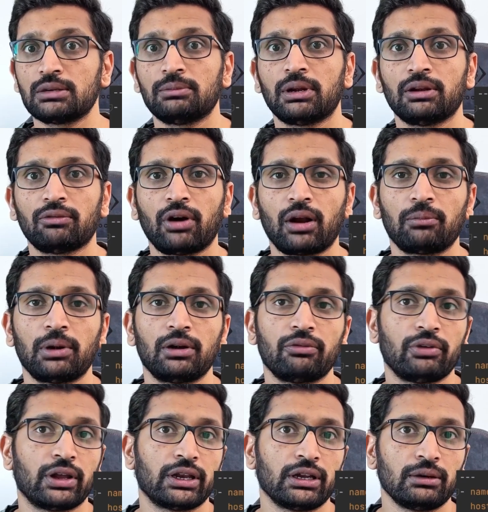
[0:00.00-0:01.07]
environment
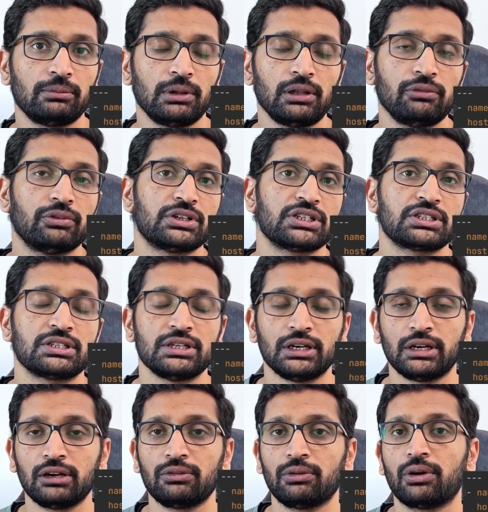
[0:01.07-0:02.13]
variable which is
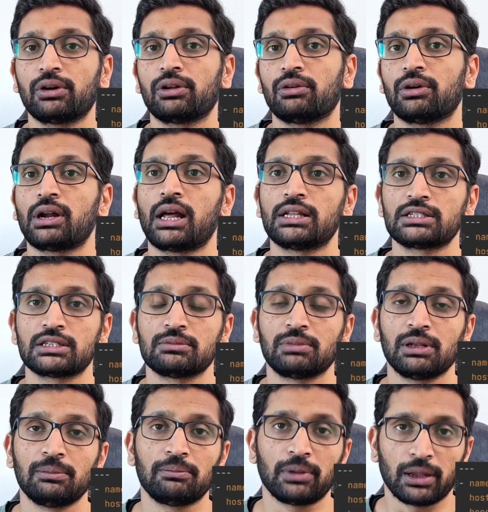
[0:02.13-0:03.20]
needed for your
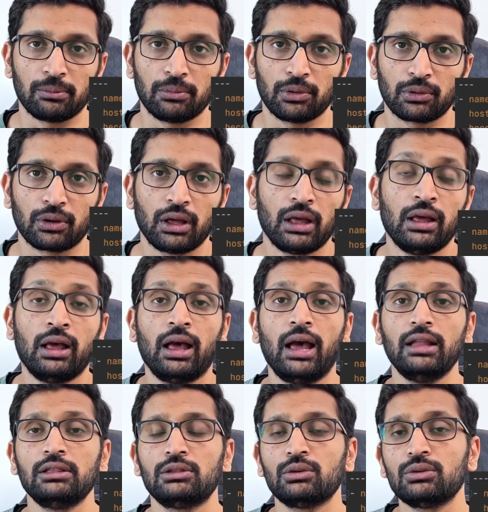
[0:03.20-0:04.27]
Ansible playbook.
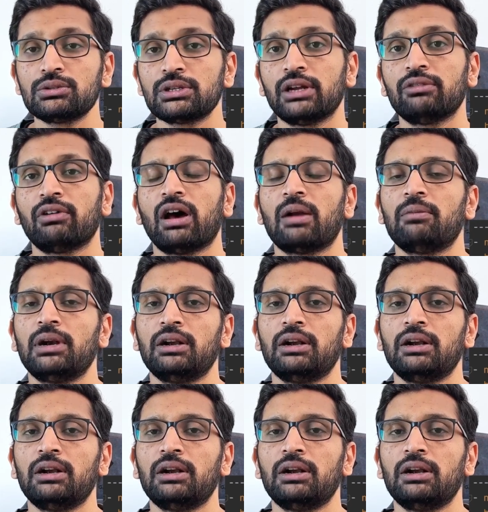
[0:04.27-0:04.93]
And those environment